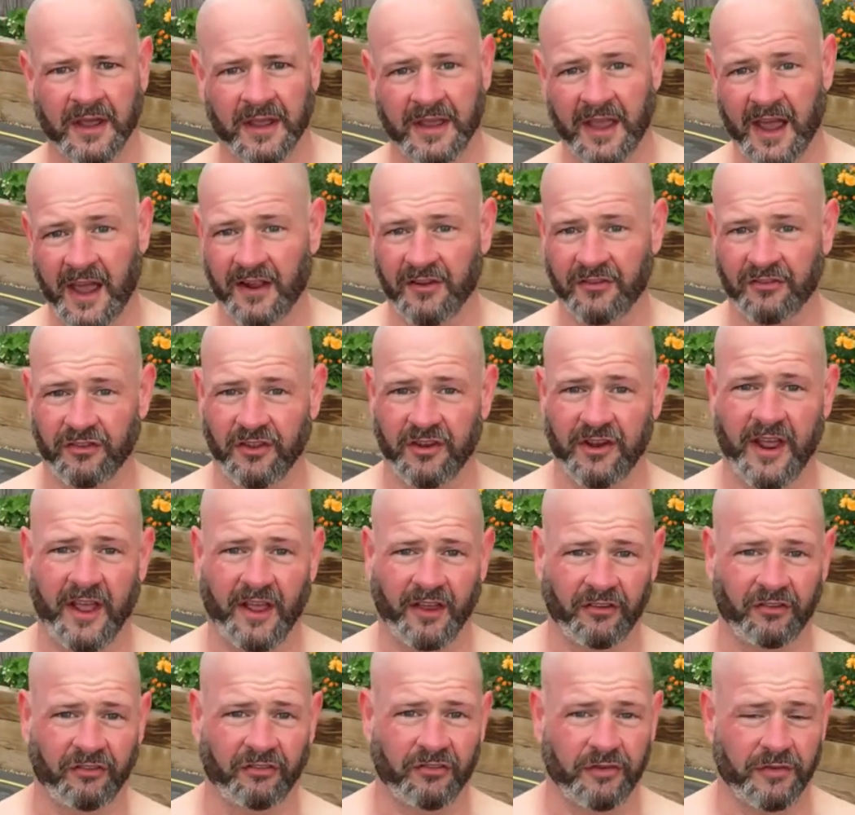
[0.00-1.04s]
catch the
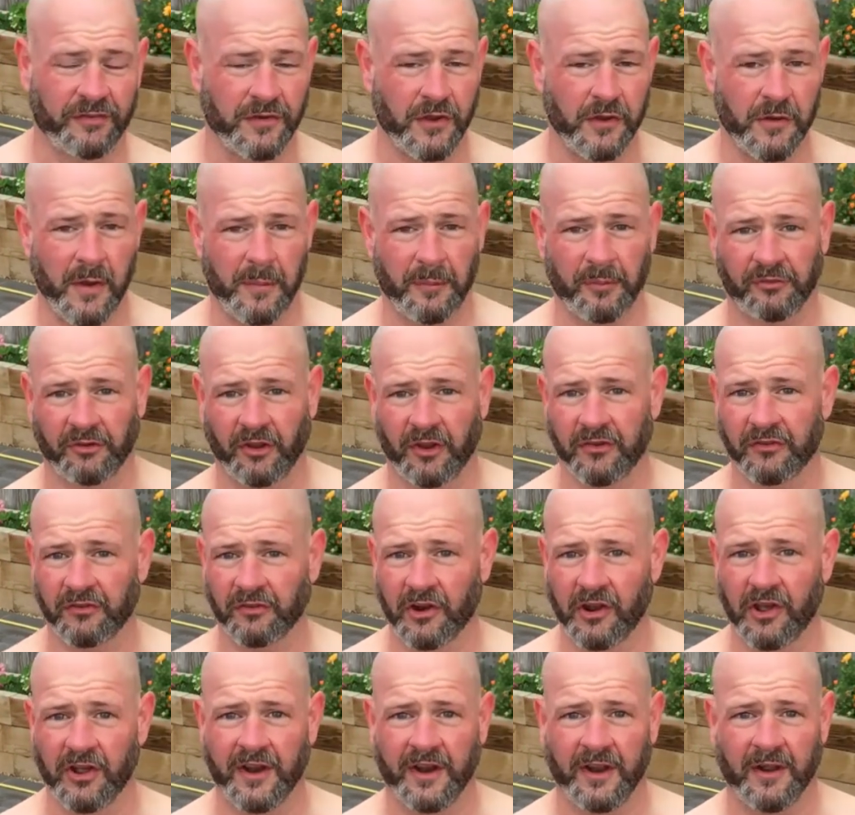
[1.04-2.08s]
next few episodes
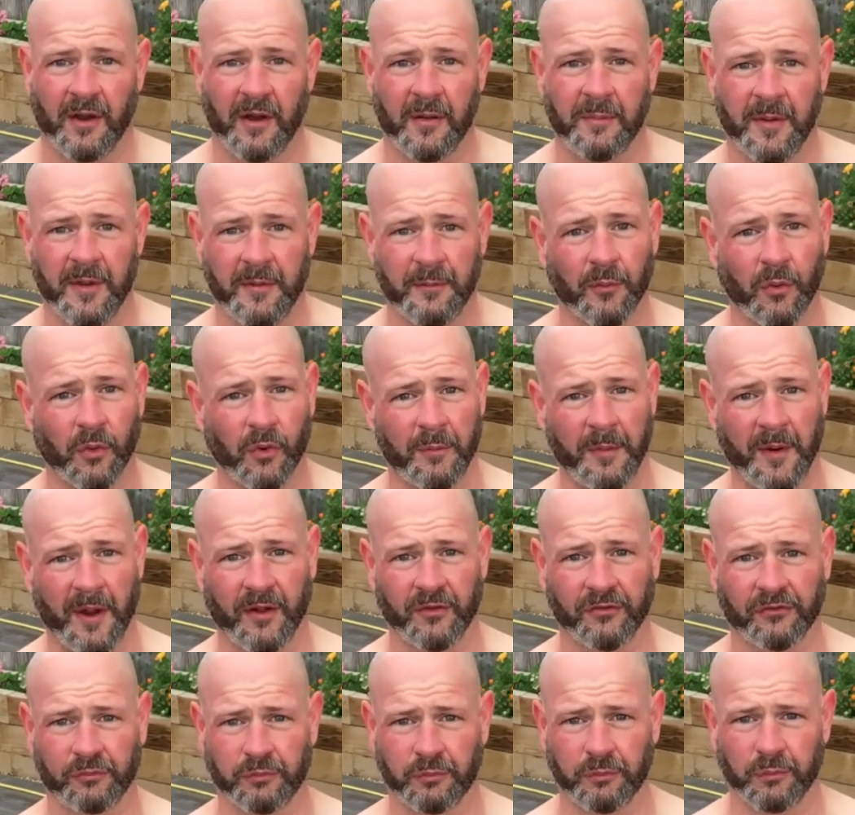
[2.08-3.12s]
to learn a, a bit more
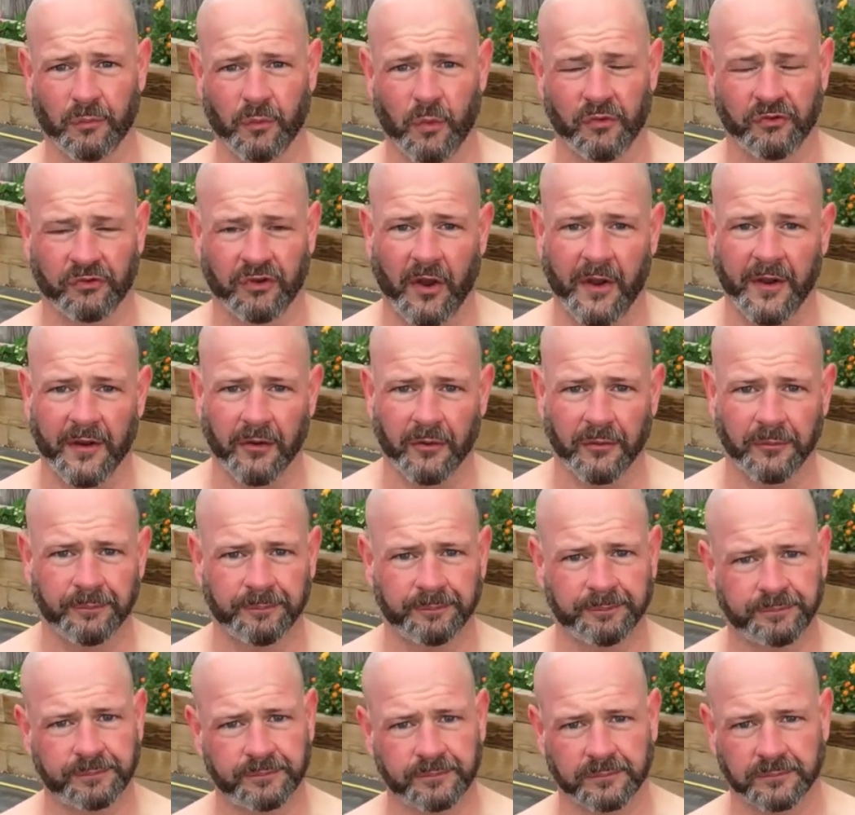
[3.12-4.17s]
about what's going on
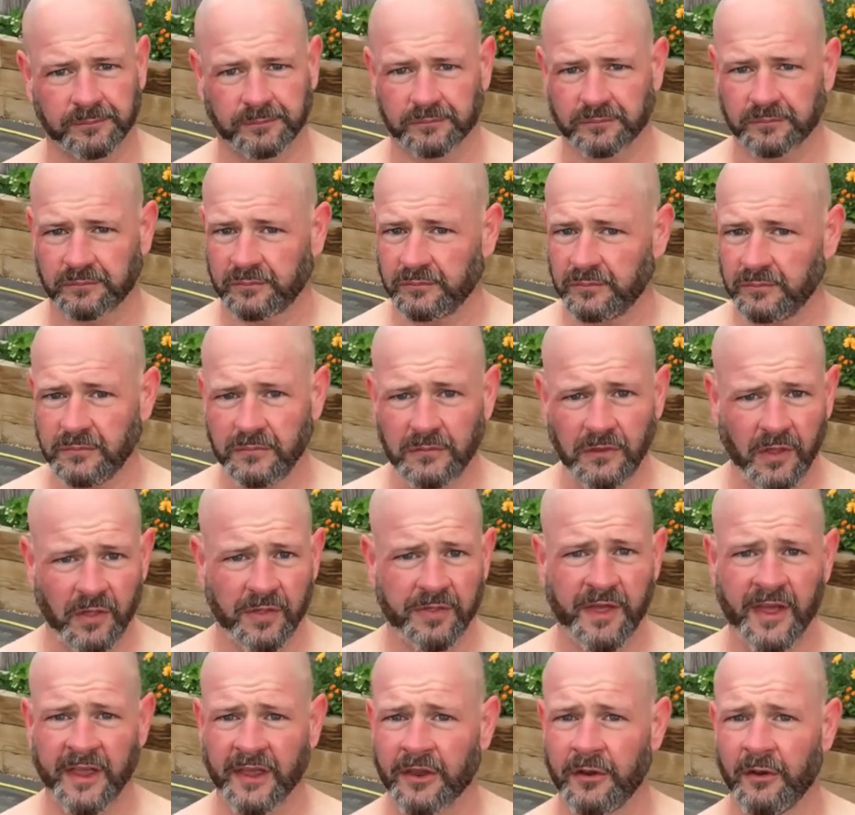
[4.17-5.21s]

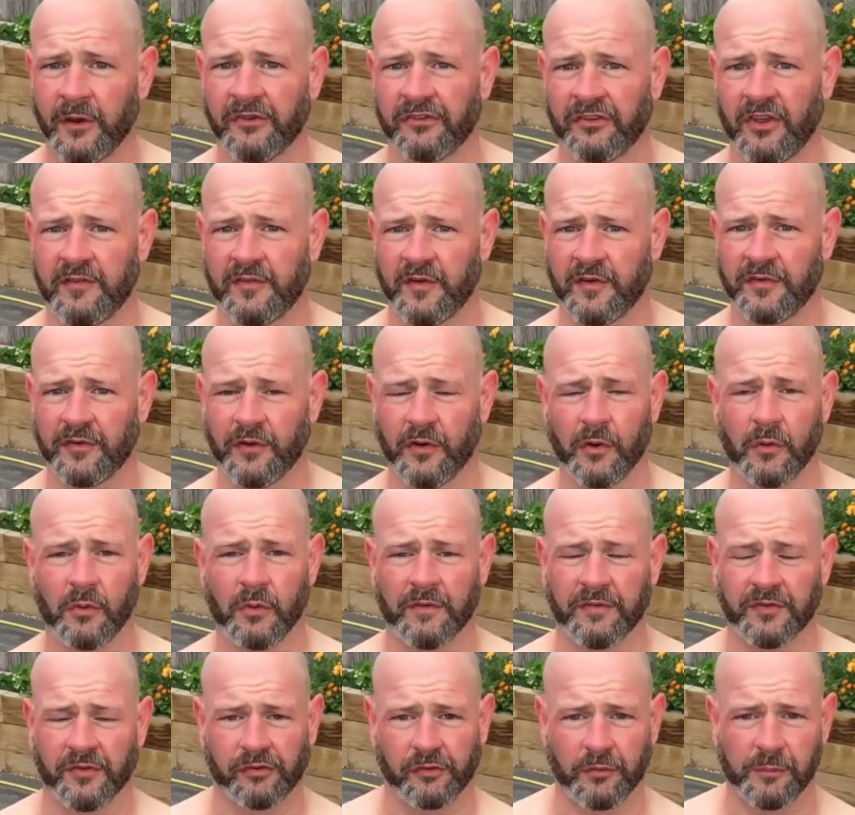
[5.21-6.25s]
thank you as ever for
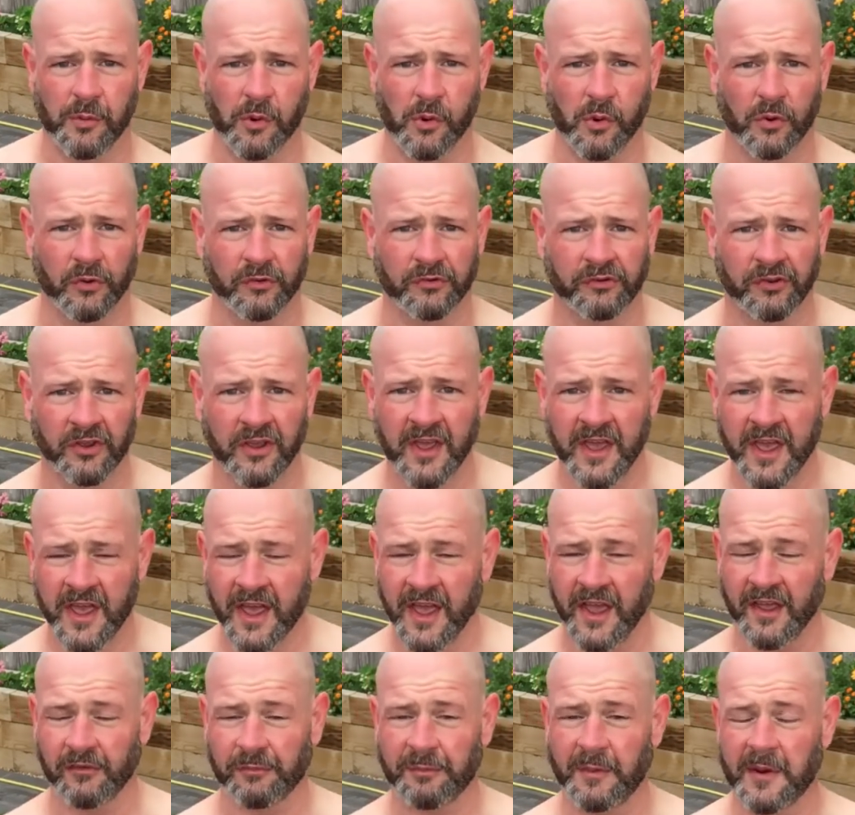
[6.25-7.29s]
all of the support.
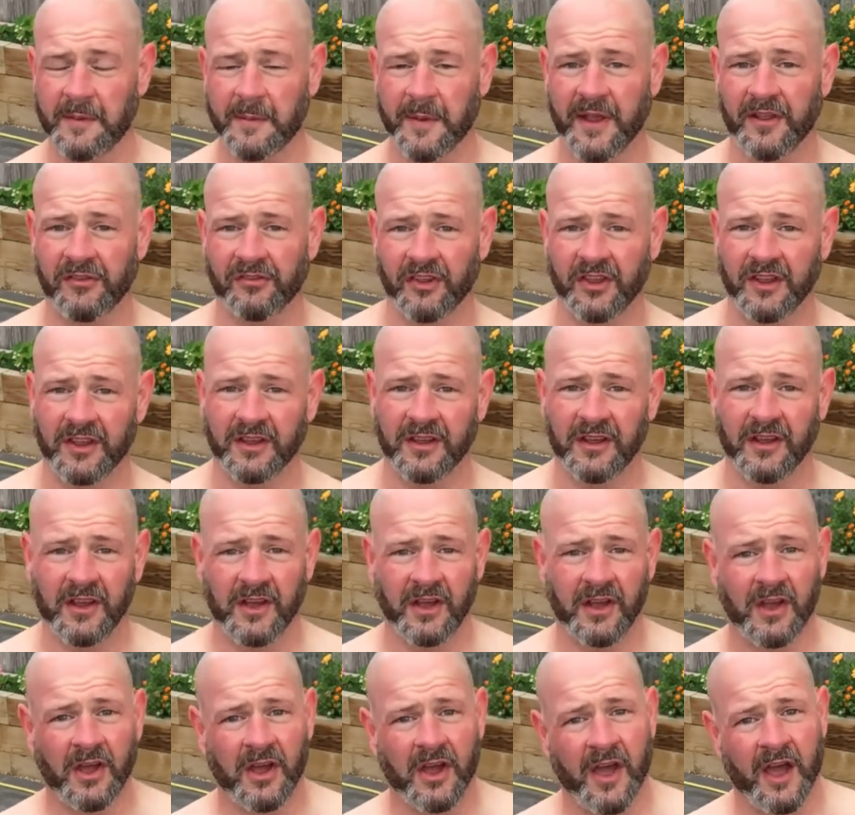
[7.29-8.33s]
It's been amazing.
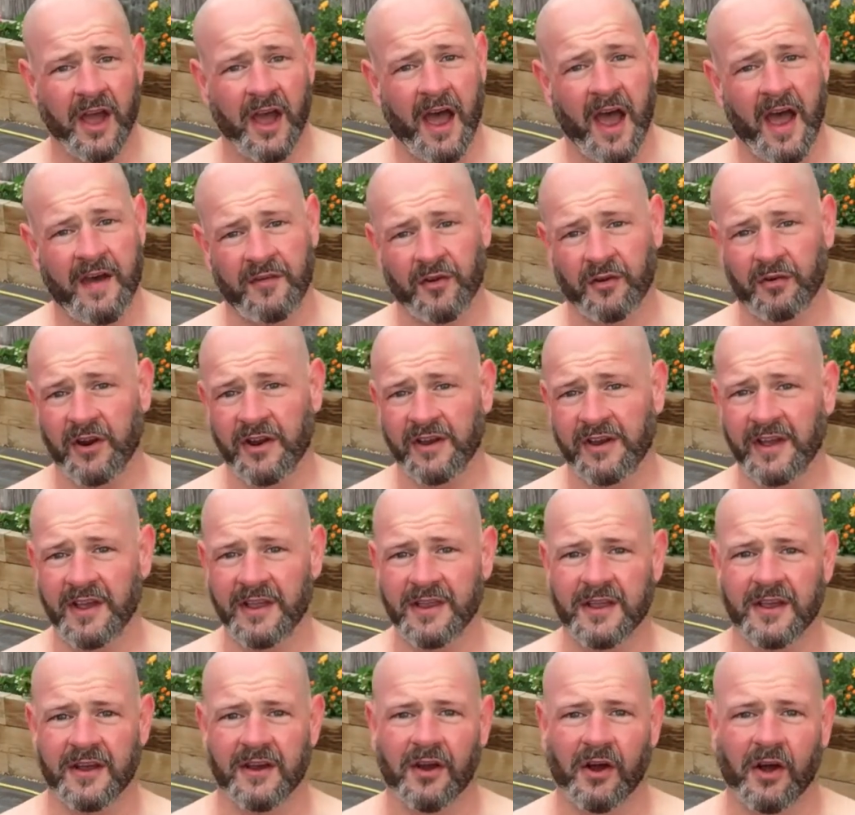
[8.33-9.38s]
Have a great
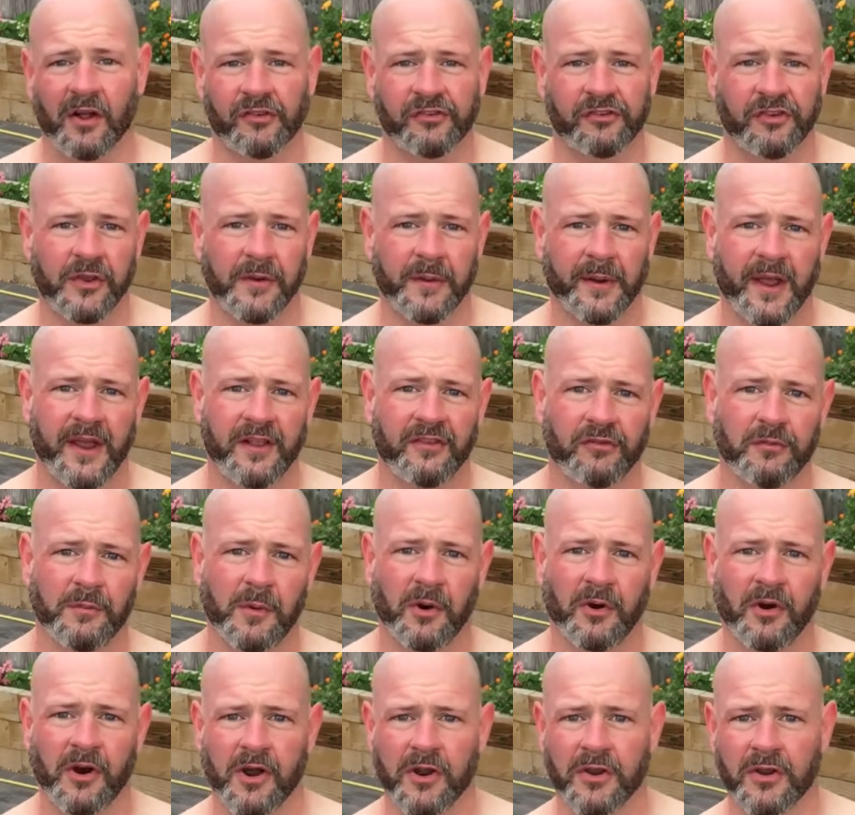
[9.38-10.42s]
day. I'll see you again
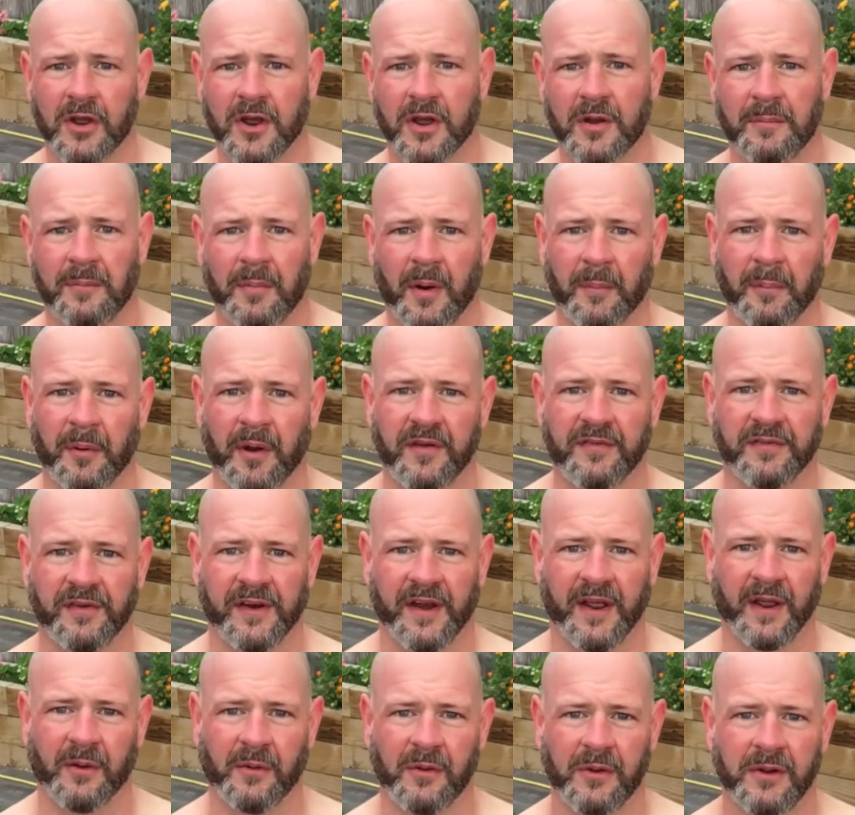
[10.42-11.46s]
tomorrow. Bye bye for
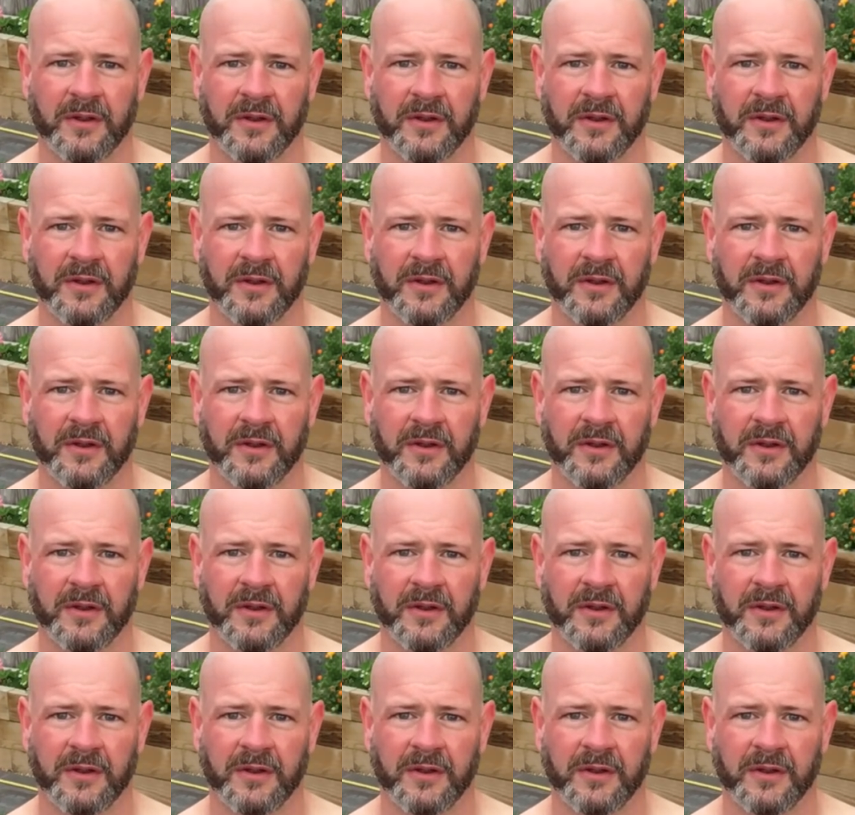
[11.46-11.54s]
now.